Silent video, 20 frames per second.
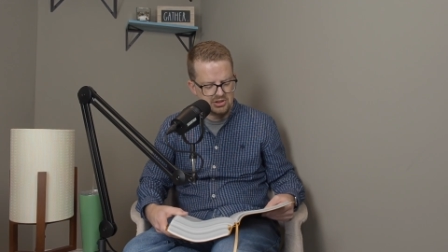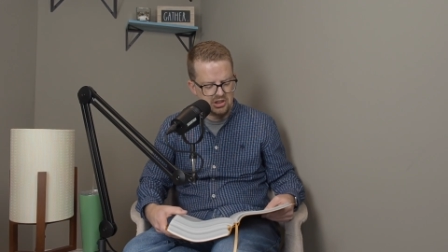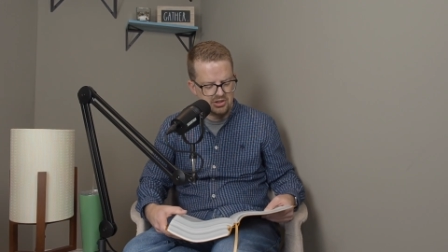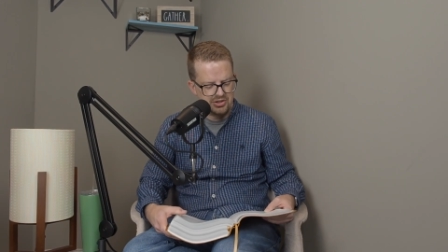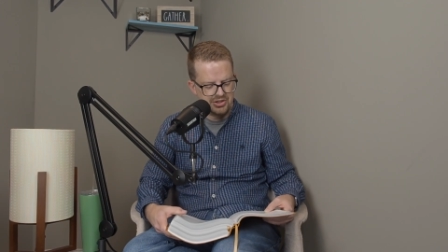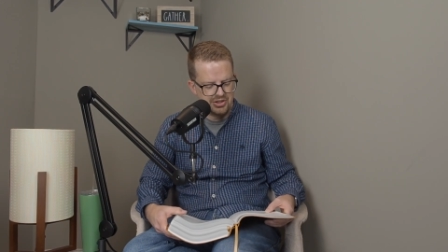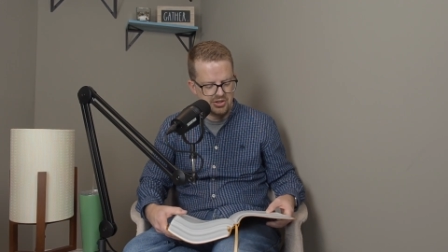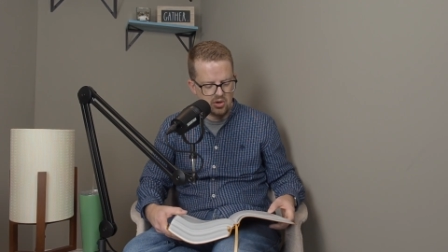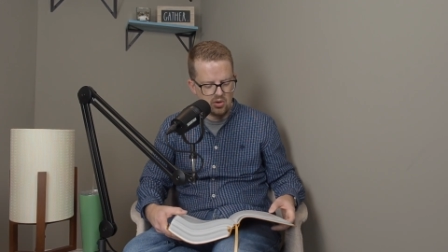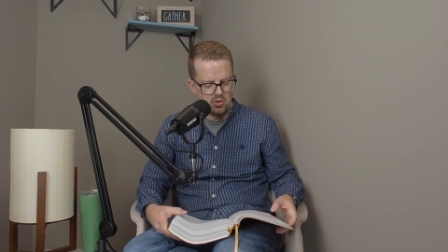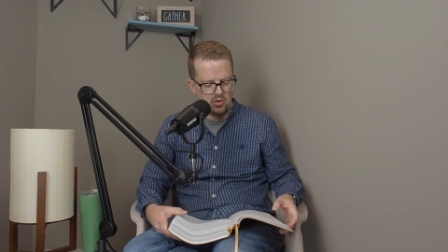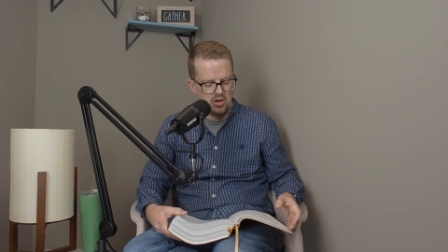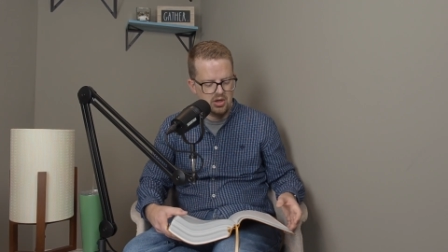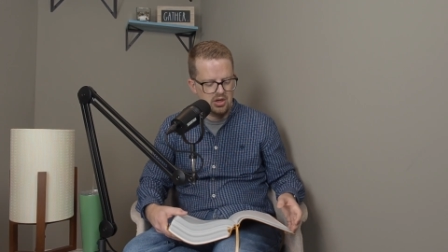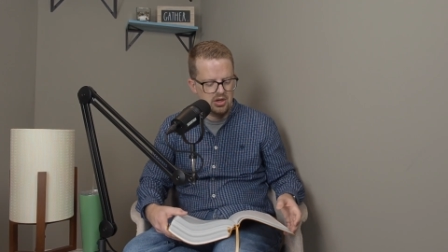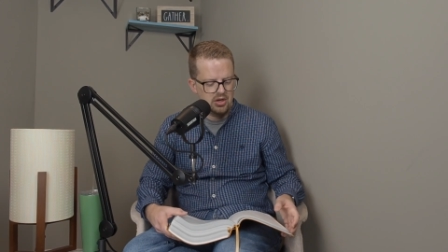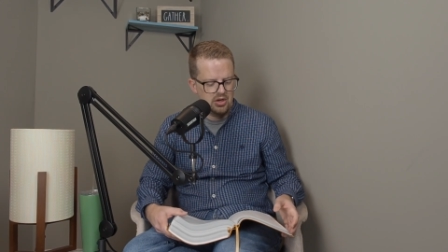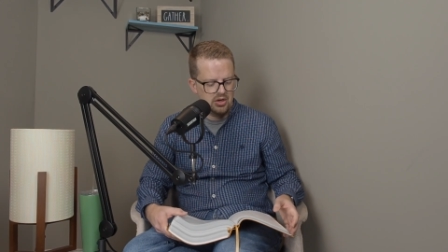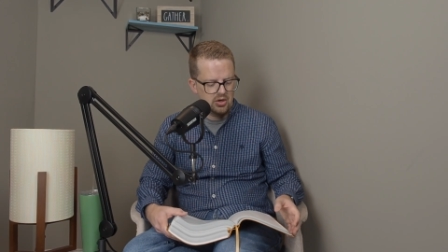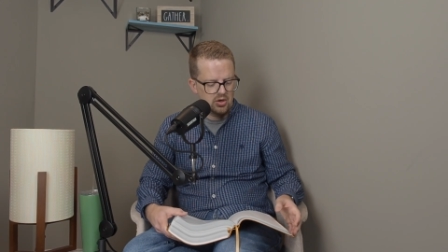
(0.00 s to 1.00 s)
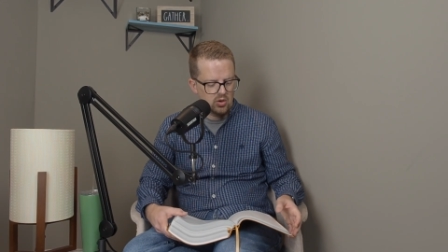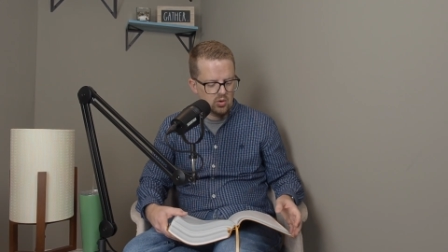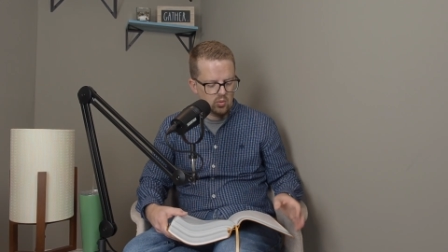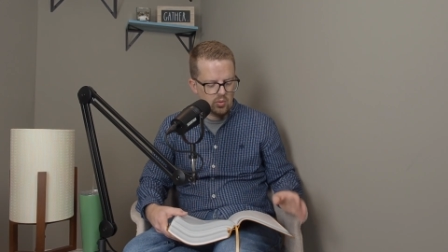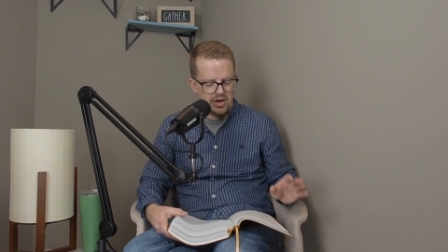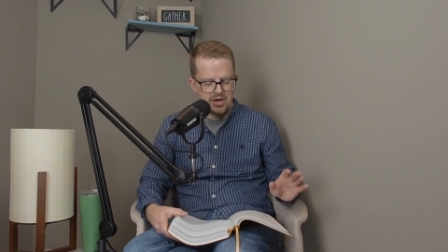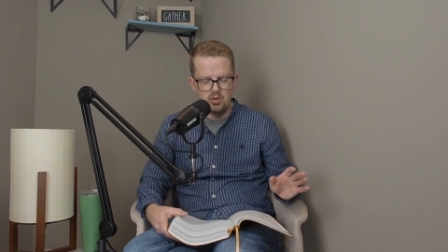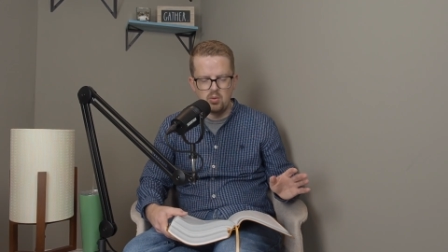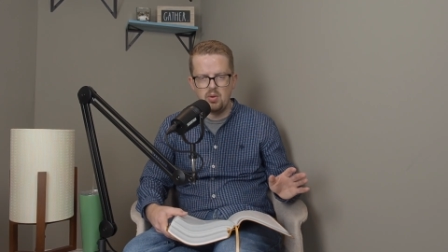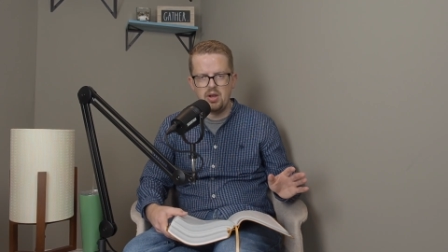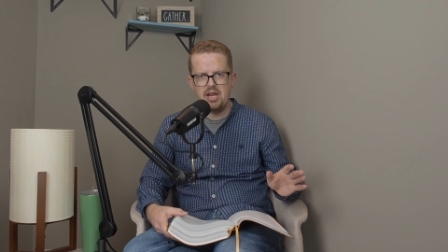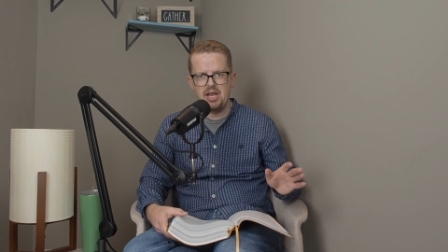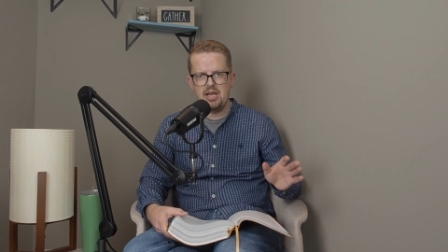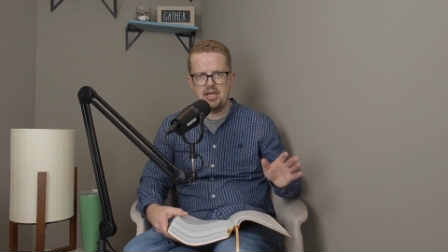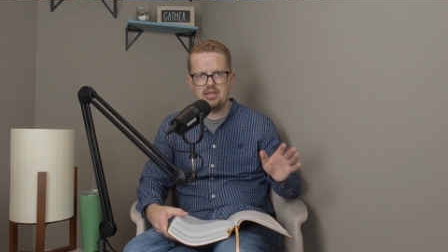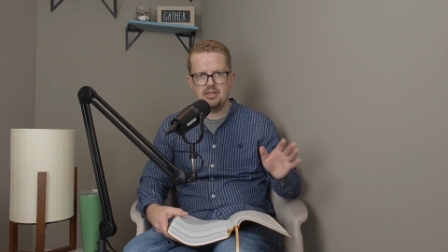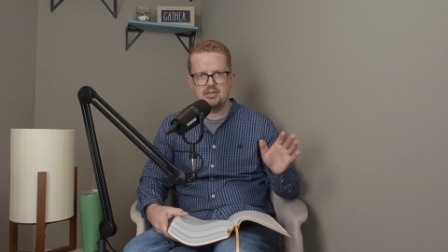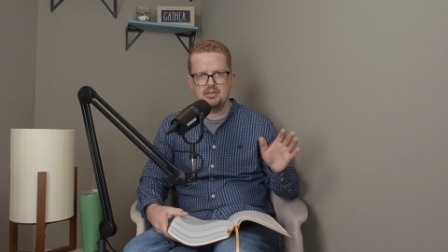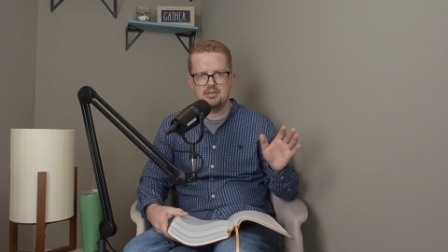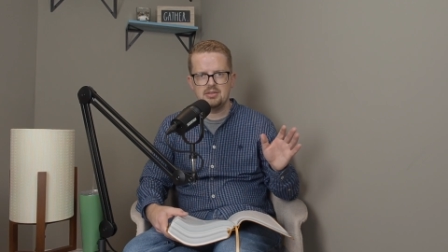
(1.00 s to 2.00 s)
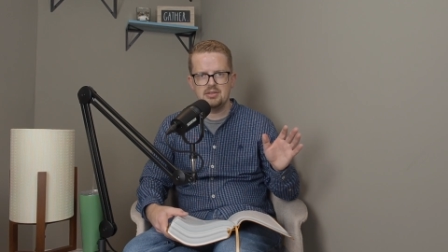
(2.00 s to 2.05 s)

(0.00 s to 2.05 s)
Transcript: So right away,